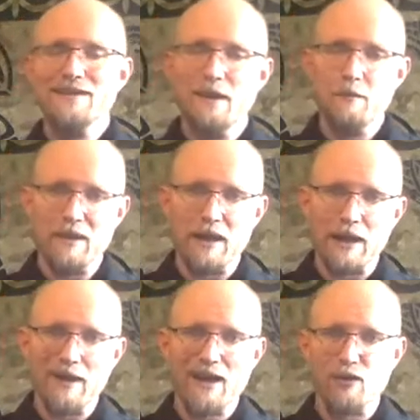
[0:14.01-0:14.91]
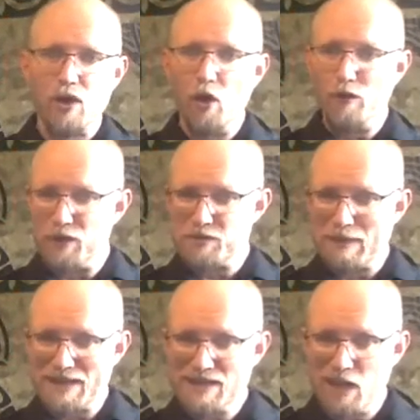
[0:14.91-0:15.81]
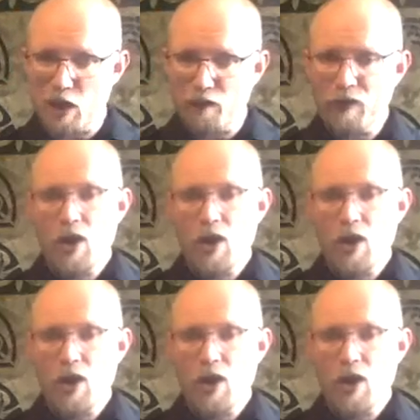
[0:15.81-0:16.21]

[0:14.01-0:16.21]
timpani. I don't own those myself.